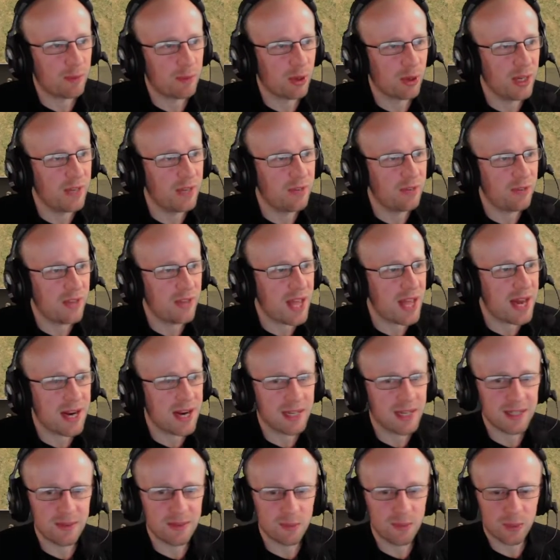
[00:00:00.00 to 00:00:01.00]
but even then I
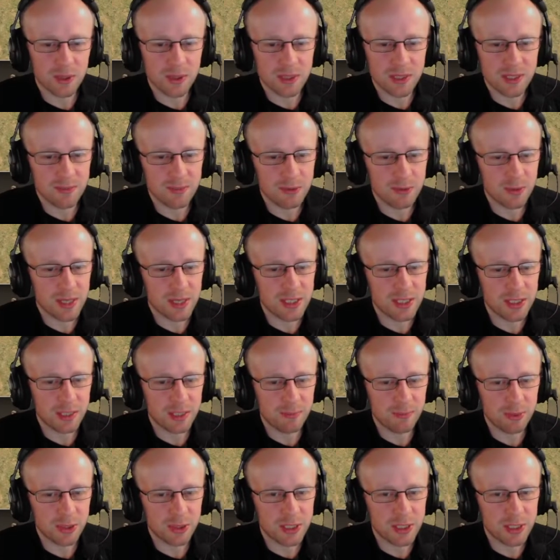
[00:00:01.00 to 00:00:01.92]
didn't want him to actually push